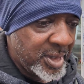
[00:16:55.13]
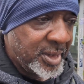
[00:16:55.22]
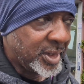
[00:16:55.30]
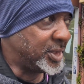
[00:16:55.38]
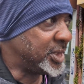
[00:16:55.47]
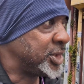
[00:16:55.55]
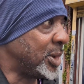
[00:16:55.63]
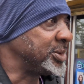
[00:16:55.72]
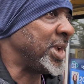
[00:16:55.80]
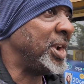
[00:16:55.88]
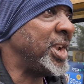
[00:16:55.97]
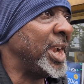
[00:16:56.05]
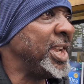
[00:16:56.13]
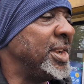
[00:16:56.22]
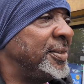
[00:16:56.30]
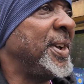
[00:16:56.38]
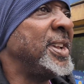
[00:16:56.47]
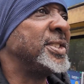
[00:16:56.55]
And this shop's down there that
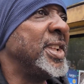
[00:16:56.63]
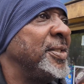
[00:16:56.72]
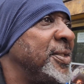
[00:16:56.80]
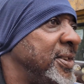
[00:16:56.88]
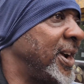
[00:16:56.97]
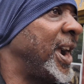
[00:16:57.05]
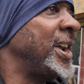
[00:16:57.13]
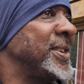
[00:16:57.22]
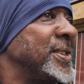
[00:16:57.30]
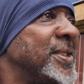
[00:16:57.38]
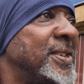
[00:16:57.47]
need a facelift, alright?